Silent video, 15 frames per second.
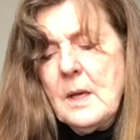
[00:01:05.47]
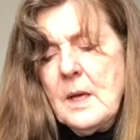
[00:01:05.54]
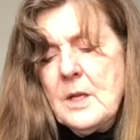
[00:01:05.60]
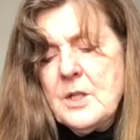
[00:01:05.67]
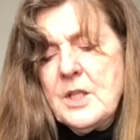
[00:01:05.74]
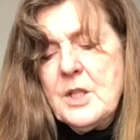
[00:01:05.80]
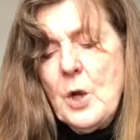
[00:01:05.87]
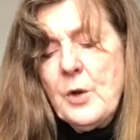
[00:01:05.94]

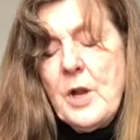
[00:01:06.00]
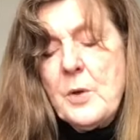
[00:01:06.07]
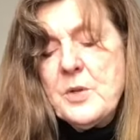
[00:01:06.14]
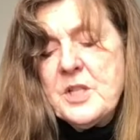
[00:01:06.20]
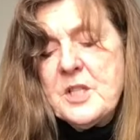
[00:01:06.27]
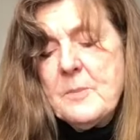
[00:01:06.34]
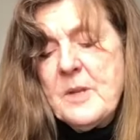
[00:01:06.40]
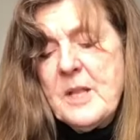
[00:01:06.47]
She had not
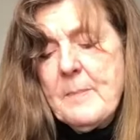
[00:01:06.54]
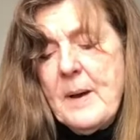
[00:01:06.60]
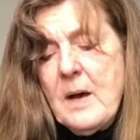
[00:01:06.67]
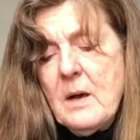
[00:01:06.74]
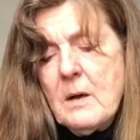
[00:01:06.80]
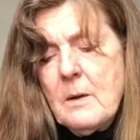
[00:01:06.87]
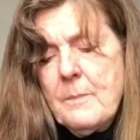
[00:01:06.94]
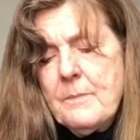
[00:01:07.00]
noticed him in the
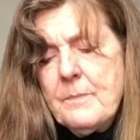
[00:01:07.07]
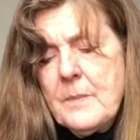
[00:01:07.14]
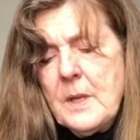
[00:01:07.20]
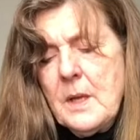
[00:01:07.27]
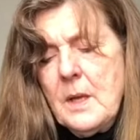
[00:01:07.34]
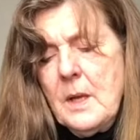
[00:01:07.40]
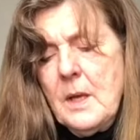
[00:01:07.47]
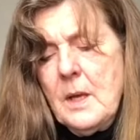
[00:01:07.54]
bar.
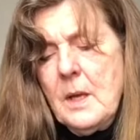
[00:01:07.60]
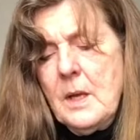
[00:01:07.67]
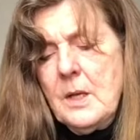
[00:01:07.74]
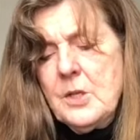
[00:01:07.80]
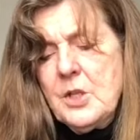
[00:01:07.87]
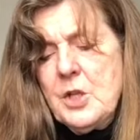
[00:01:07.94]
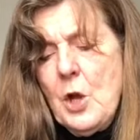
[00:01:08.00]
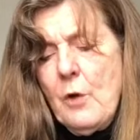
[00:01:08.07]

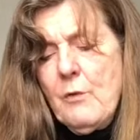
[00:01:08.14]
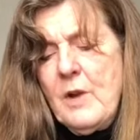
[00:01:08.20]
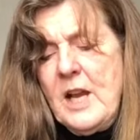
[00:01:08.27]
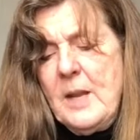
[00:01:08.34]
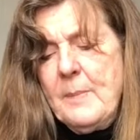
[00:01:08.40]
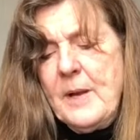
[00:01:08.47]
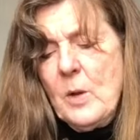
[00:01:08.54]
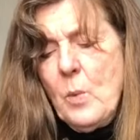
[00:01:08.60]
She had not
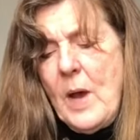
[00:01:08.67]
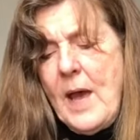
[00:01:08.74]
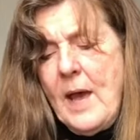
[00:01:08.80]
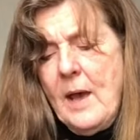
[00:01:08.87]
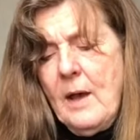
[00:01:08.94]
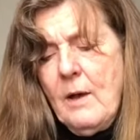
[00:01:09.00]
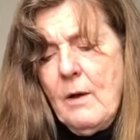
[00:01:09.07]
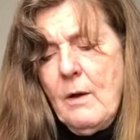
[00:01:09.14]
really been
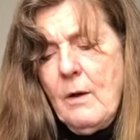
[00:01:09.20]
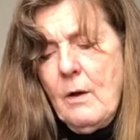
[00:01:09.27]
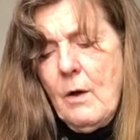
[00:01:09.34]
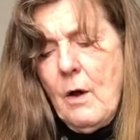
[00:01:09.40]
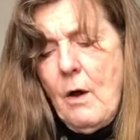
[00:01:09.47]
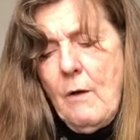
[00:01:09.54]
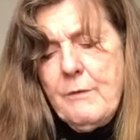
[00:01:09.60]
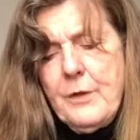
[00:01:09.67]
aware
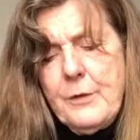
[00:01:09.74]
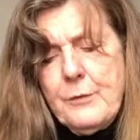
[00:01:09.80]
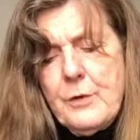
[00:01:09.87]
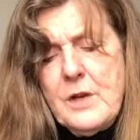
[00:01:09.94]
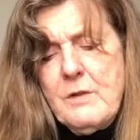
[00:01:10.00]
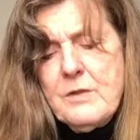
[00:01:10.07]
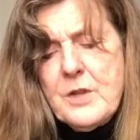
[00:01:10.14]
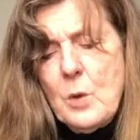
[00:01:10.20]
of the
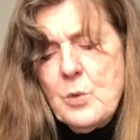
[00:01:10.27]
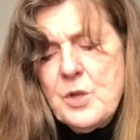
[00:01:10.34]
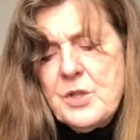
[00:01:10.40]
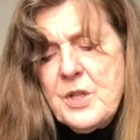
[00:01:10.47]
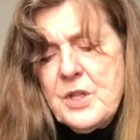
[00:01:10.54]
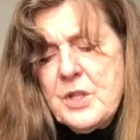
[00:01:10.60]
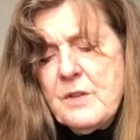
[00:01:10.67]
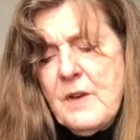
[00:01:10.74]
3 soldiers
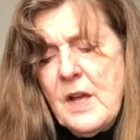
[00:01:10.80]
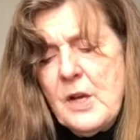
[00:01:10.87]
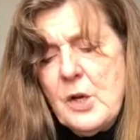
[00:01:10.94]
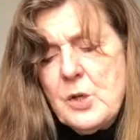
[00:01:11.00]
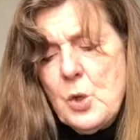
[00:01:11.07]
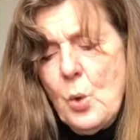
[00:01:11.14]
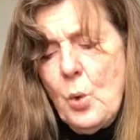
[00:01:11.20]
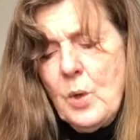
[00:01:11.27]
at the taverna
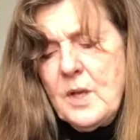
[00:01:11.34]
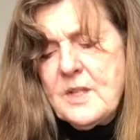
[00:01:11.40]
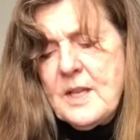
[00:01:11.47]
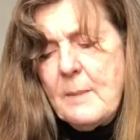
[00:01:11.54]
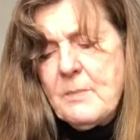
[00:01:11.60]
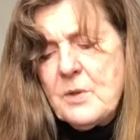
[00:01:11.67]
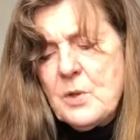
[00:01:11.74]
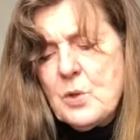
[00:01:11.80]
at all,
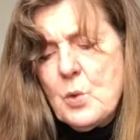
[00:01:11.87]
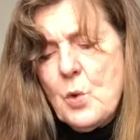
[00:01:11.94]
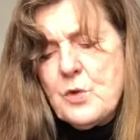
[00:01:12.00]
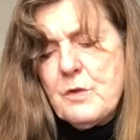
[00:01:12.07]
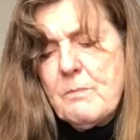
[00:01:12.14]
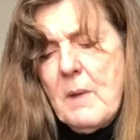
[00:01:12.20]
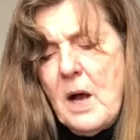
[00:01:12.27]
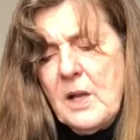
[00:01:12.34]
except as a source
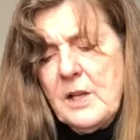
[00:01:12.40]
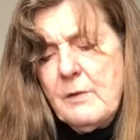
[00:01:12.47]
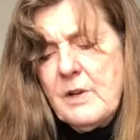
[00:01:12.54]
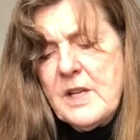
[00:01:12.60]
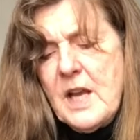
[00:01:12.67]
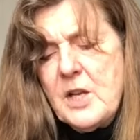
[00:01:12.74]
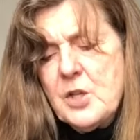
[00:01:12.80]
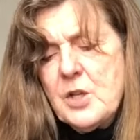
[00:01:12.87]
of mild
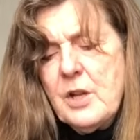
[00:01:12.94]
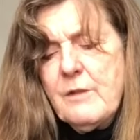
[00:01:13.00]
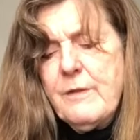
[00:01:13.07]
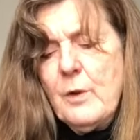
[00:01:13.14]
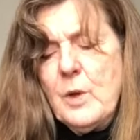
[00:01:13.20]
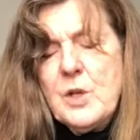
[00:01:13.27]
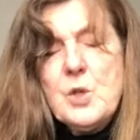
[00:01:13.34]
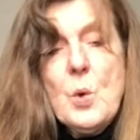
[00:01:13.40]
irritation at the
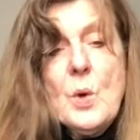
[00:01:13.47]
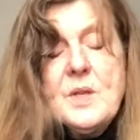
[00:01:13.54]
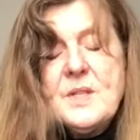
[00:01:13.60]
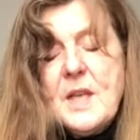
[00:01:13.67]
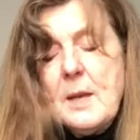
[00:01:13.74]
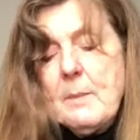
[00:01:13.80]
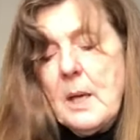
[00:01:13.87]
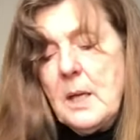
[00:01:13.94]
foolish noise
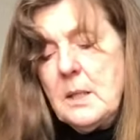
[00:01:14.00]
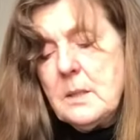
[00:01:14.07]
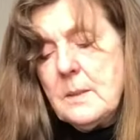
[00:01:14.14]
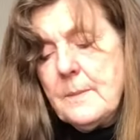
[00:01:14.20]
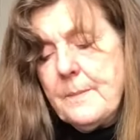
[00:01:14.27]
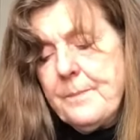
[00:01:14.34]
they made.